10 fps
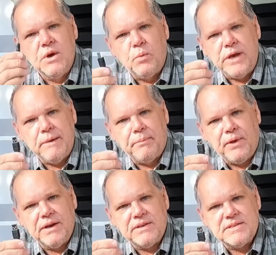we can
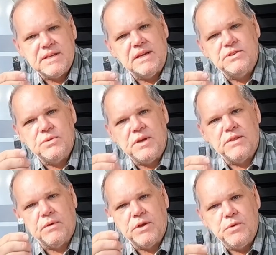plug this into
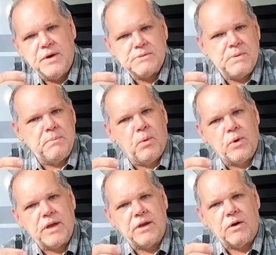either a USB
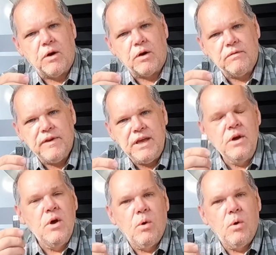port in our RV